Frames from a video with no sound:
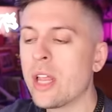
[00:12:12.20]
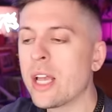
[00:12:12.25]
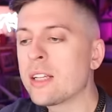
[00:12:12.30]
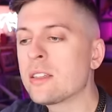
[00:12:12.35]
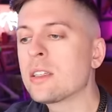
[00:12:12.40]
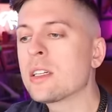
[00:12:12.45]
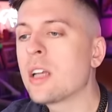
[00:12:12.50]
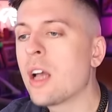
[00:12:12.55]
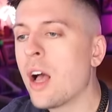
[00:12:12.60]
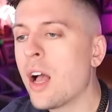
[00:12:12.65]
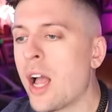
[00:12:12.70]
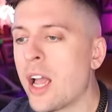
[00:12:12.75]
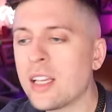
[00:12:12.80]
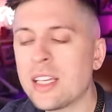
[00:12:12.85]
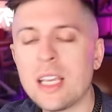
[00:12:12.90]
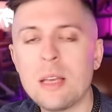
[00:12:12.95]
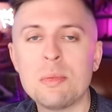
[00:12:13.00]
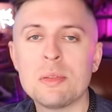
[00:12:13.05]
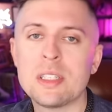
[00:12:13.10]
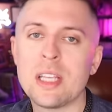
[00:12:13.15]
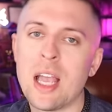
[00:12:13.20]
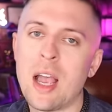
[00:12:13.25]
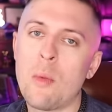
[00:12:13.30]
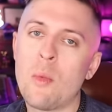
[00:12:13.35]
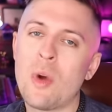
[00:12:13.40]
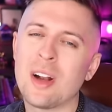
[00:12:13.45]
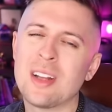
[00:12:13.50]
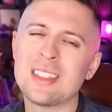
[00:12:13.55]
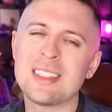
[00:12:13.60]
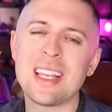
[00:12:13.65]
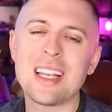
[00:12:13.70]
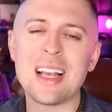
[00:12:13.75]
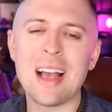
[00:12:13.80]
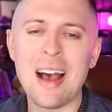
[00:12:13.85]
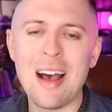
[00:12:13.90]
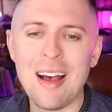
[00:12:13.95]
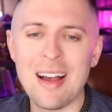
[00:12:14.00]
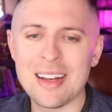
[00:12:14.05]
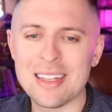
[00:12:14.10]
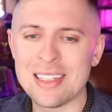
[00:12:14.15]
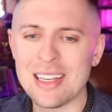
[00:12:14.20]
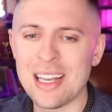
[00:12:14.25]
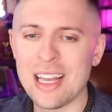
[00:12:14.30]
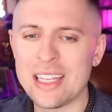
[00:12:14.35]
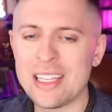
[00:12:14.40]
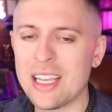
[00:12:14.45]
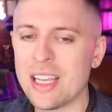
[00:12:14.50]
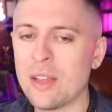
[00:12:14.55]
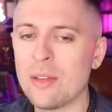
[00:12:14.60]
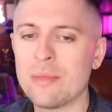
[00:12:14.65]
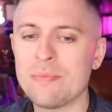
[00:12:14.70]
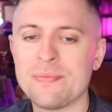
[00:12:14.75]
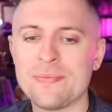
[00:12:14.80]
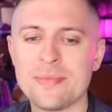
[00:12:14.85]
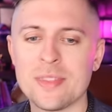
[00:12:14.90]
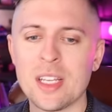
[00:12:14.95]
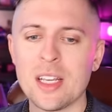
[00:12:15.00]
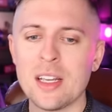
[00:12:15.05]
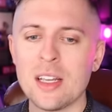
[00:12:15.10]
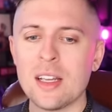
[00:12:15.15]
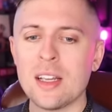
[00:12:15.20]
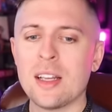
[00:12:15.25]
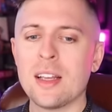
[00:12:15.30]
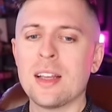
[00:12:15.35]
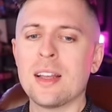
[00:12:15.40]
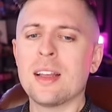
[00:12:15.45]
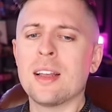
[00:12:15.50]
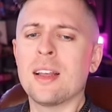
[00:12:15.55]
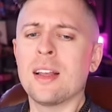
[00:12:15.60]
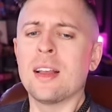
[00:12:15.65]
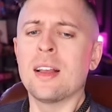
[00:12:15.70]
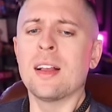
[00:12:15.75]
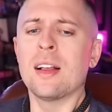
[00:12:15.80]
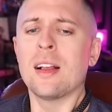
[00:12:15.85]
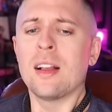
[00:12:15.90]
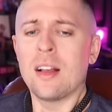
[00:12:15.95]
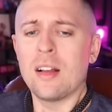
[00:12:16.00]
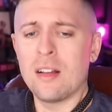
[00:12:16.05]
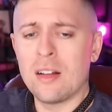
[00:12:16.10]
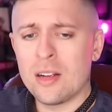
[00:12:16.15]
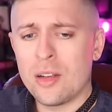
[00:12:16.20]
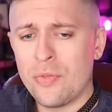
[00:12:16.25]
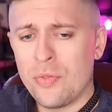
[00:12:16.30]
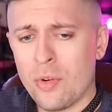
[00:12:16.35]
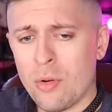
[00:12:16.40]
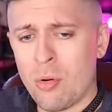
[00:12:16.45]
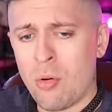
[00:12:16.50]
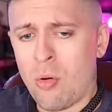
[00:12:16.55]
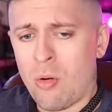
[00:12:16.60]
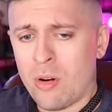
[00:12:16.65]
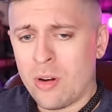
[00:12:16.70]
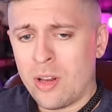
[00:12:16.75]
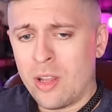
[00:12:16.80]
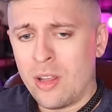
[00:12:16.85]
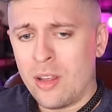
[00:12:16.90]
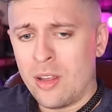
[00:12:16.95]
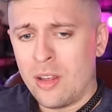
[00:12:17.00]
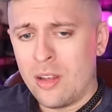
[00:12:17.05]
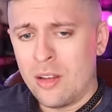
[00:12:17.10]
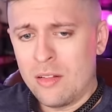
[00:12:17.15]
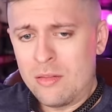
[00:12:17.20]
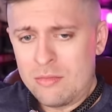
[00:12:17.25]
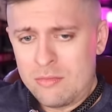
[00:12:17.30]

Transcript: Lexico- I keep saying, I want to say cock. Again. Hunk if you're horny.